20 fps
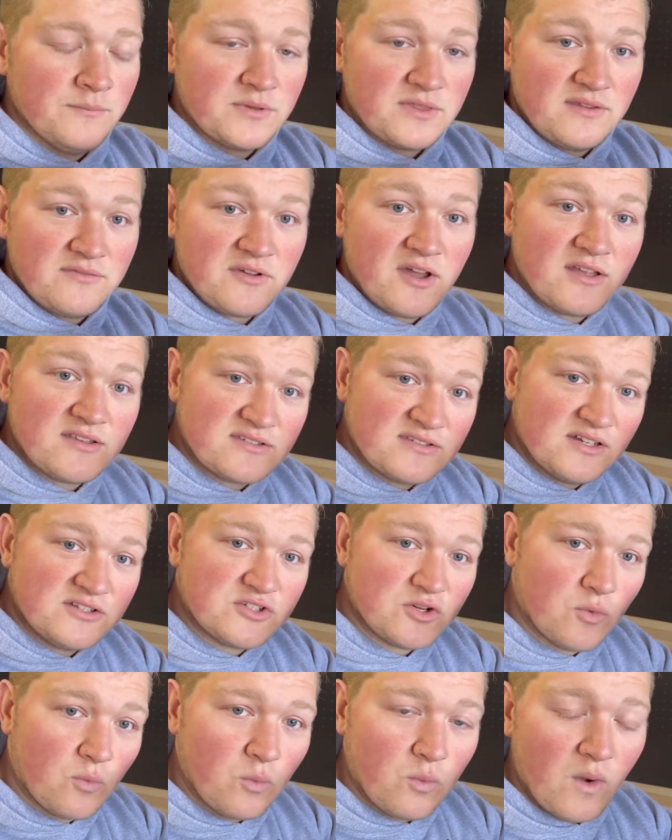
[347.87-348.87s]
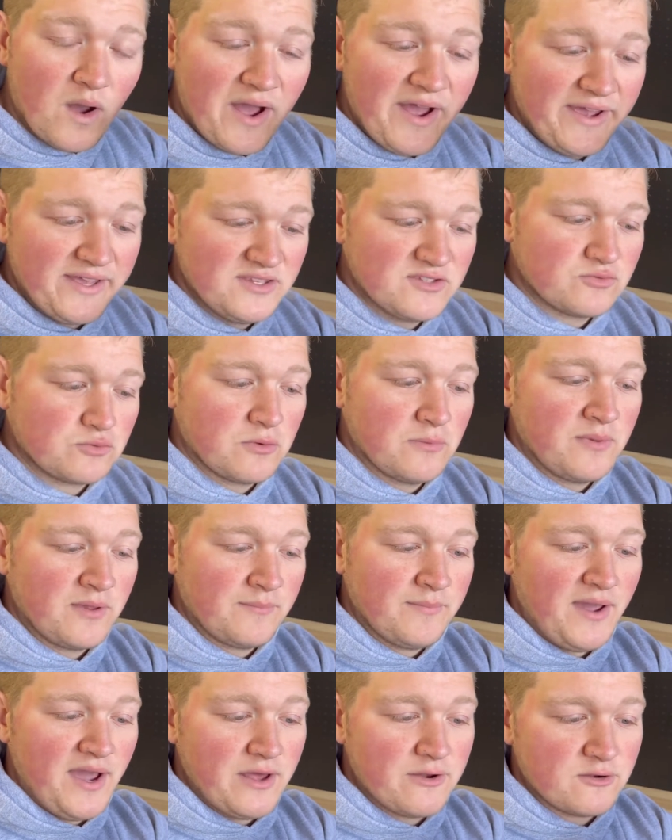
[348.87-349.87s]
they've got such a wide swimming
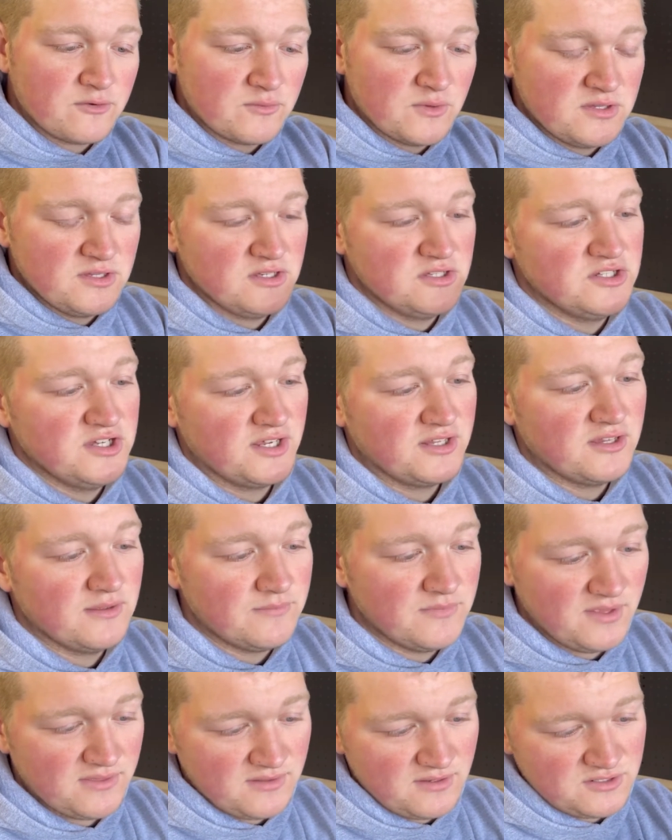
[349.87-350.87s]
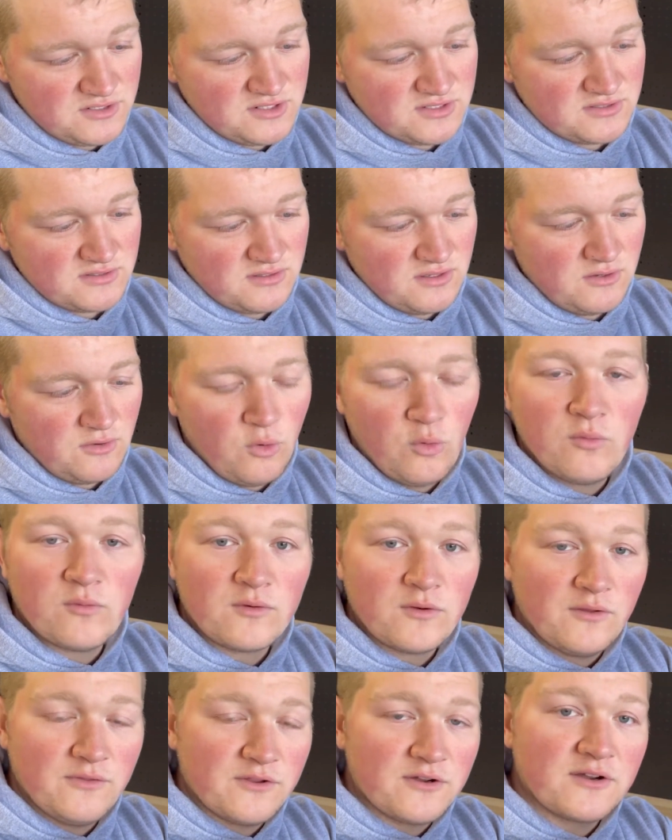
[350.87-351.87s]
pattern when you jig them that they're just
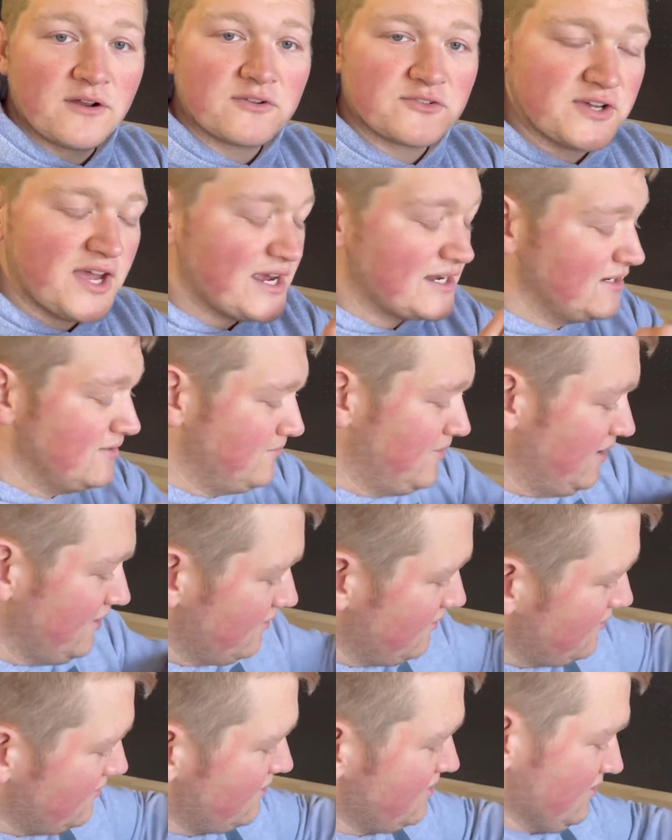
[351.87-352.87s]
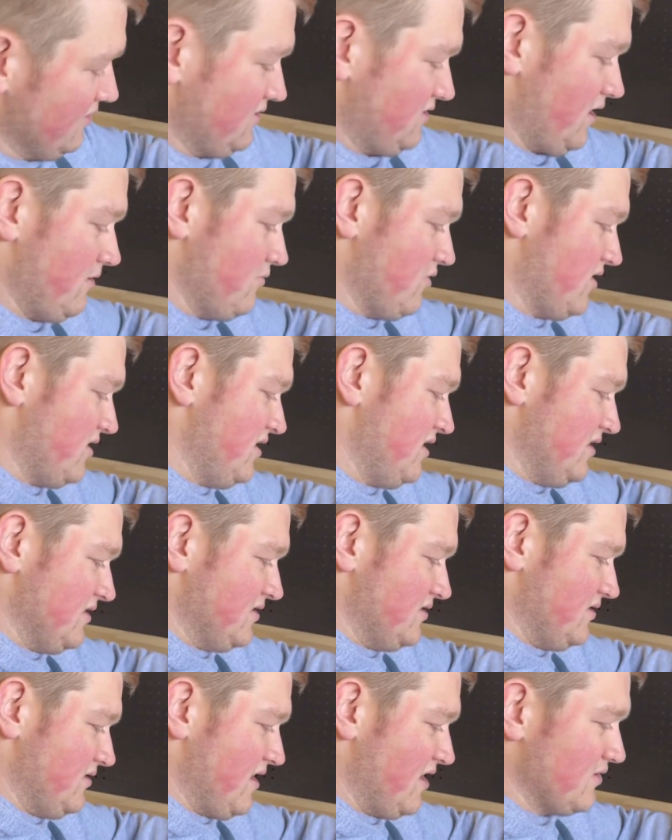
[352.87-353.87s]
they're an attracting bait. Same with these.
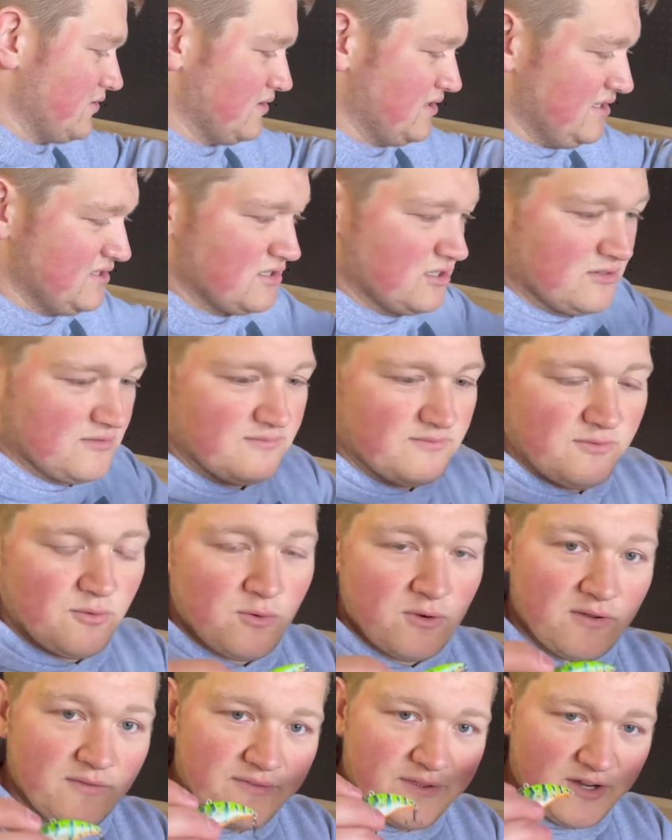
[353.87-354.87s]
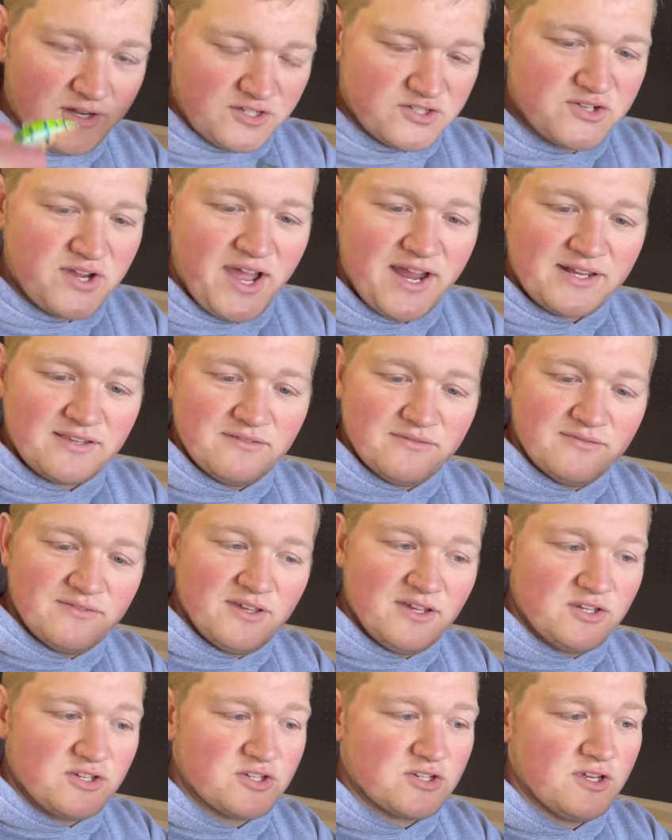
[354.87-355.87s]
That's what these are for. They're attractive
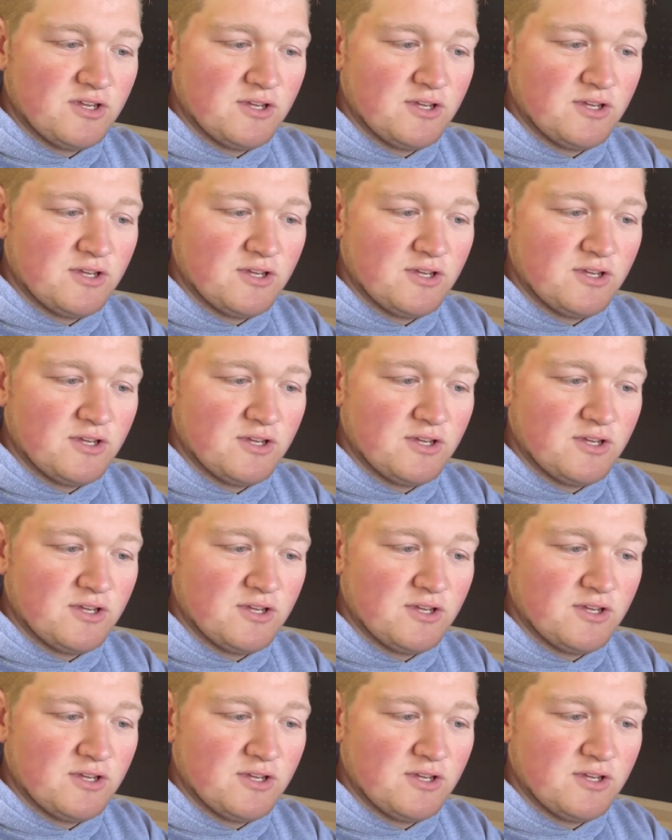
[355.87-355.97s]
fish.